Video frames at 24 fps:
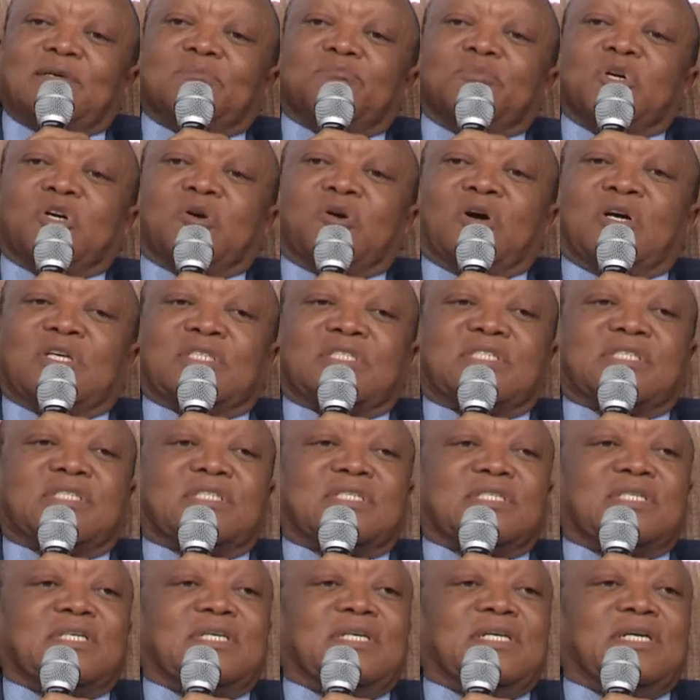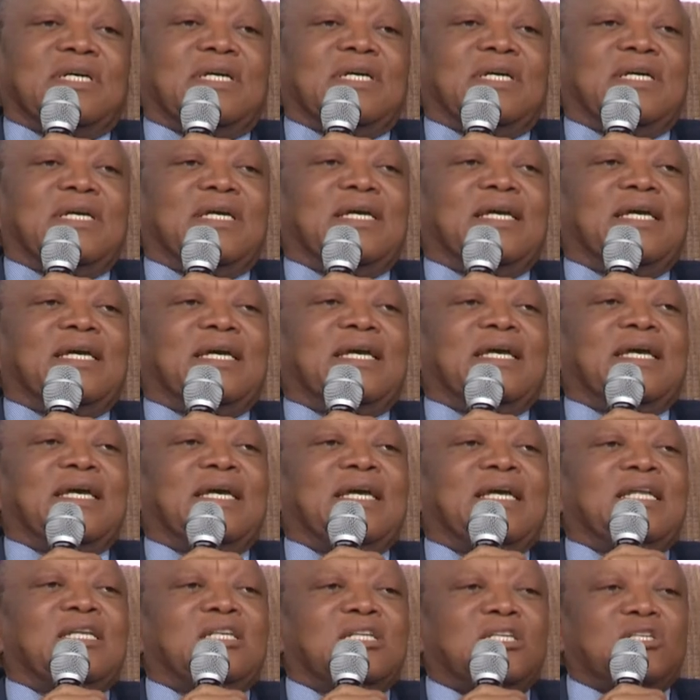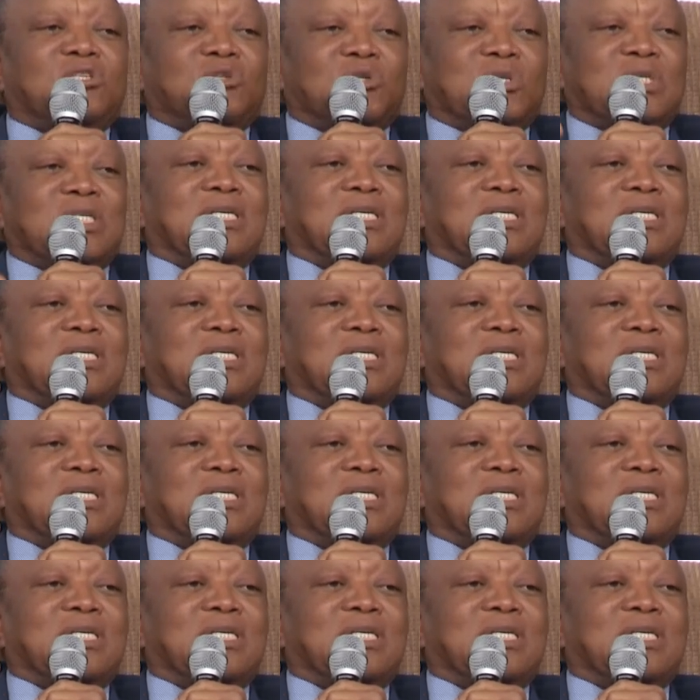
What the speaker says: Because in